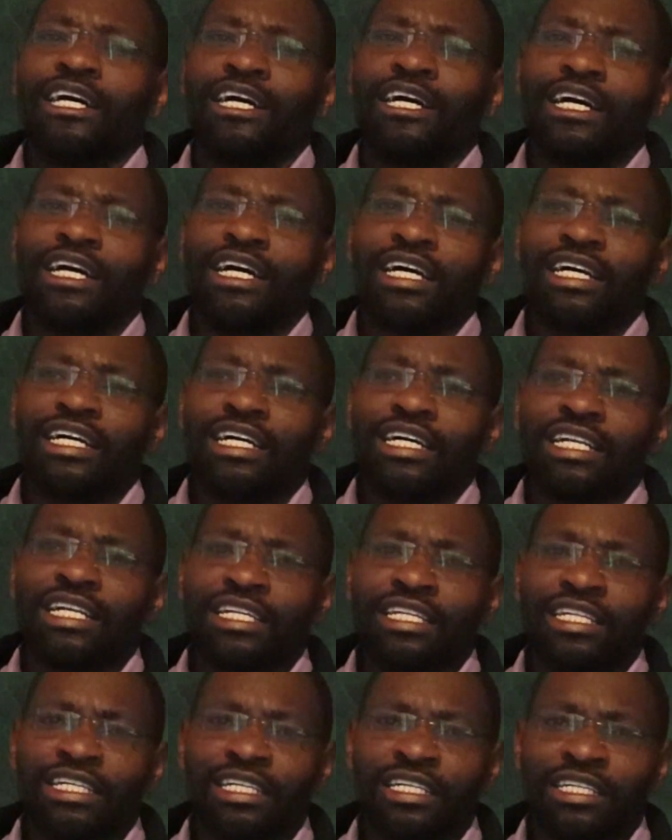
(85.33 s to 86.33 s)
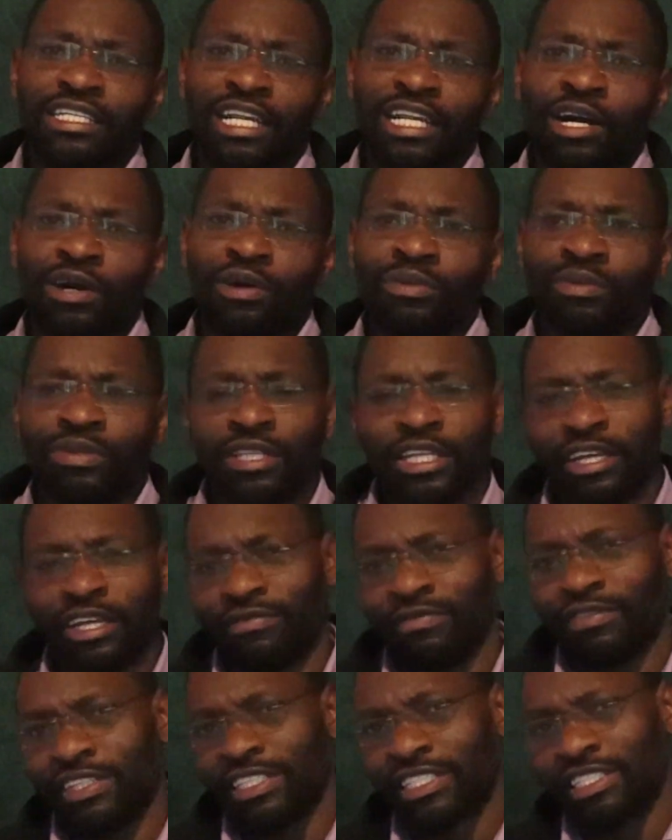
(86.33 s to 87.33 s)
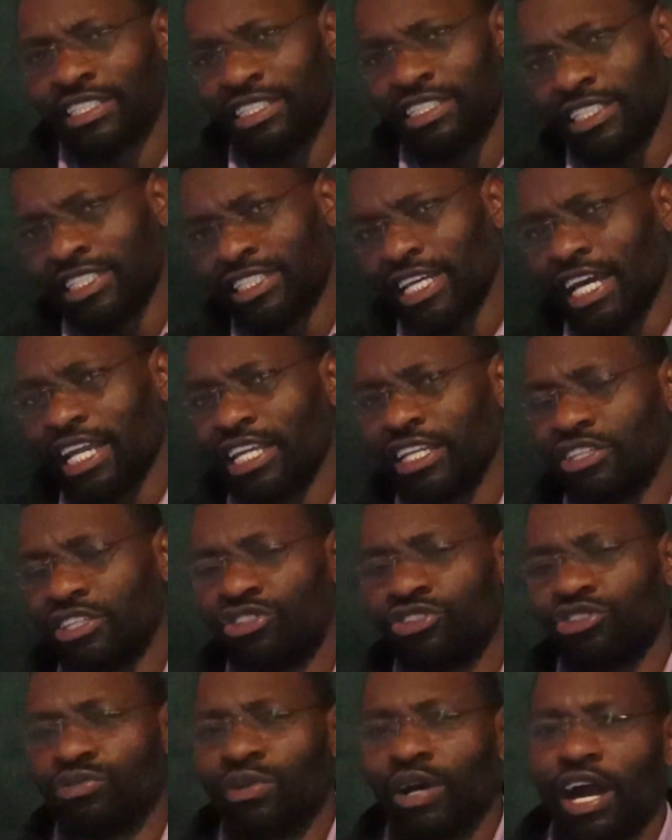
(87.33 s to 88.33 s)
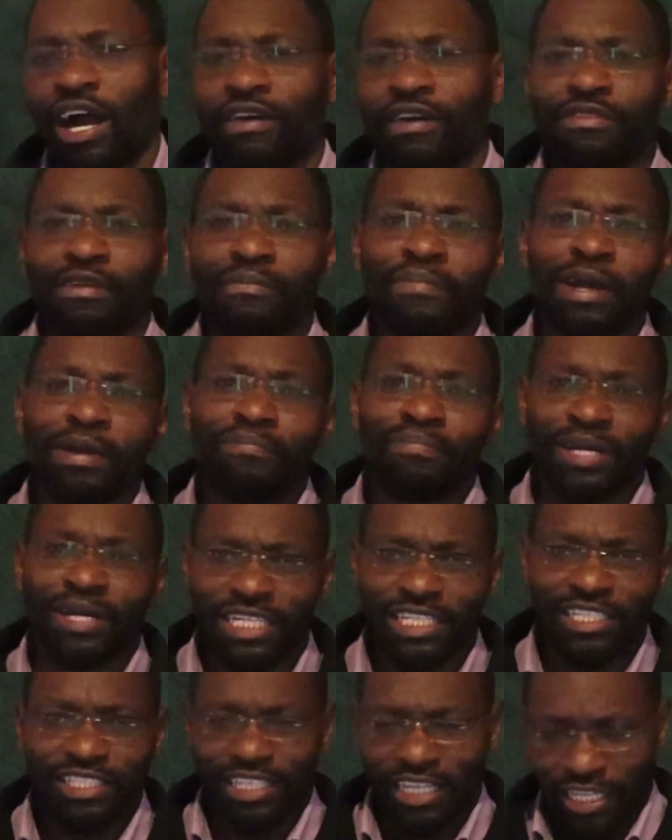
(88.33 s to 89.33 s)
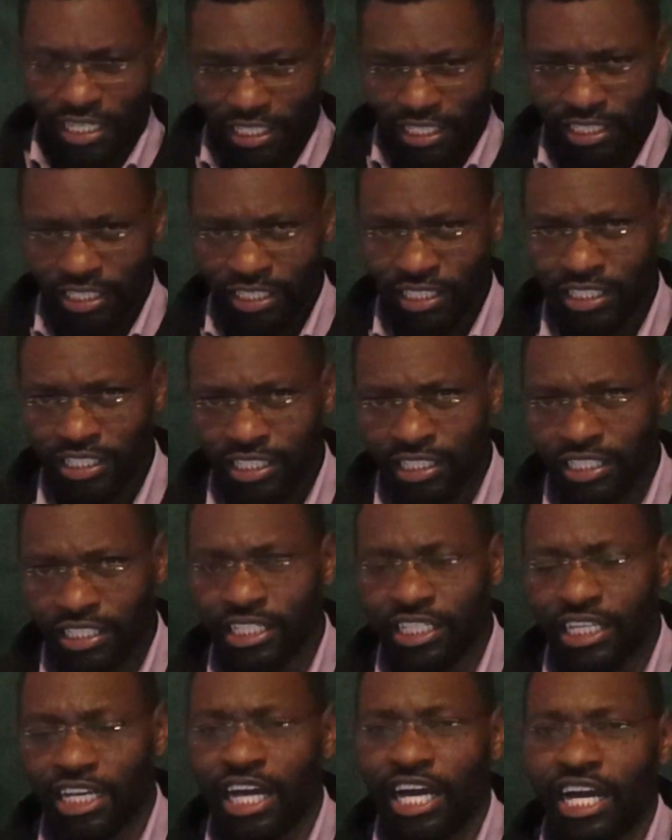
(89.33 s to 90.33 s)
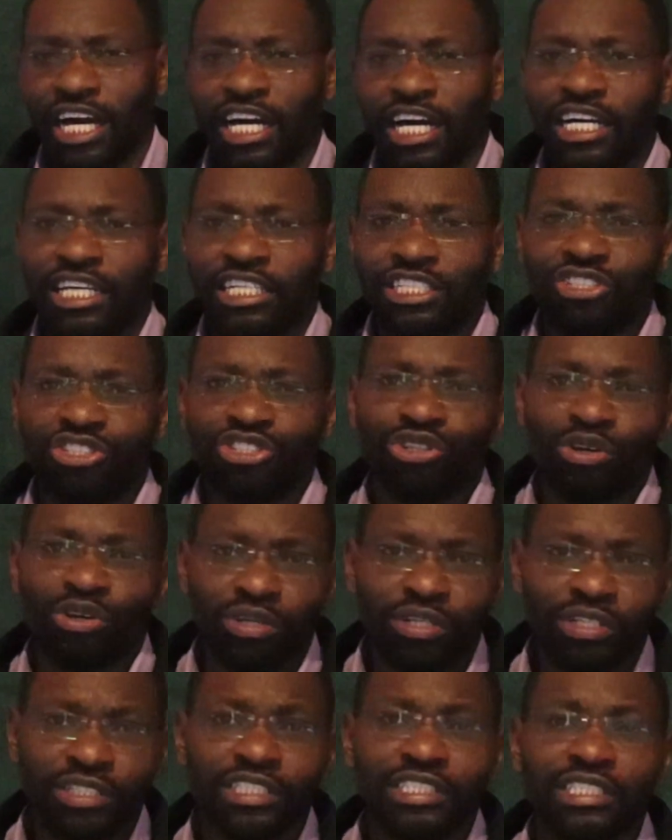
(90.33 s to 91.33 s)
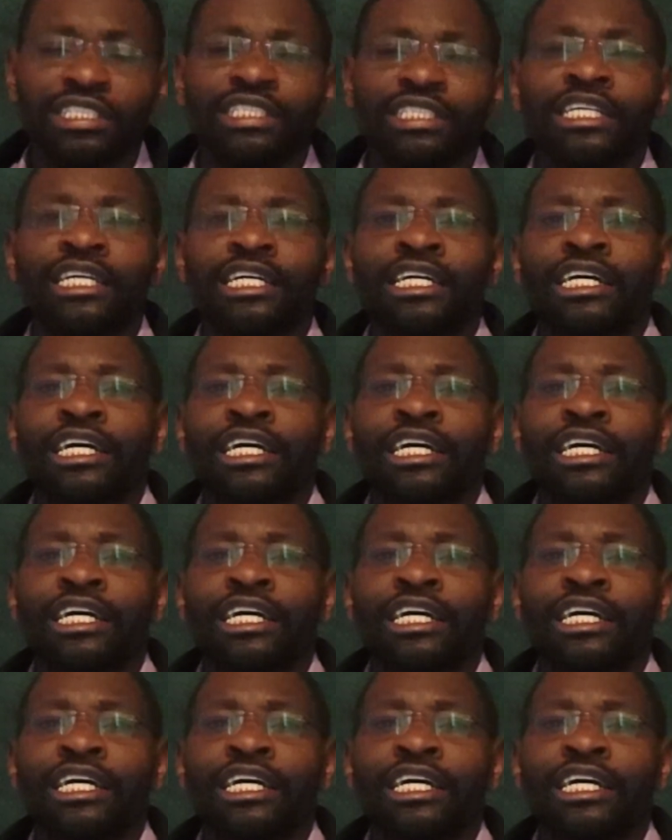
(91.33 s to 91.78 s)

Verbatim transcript: and now they have decided to have a bipartisan talks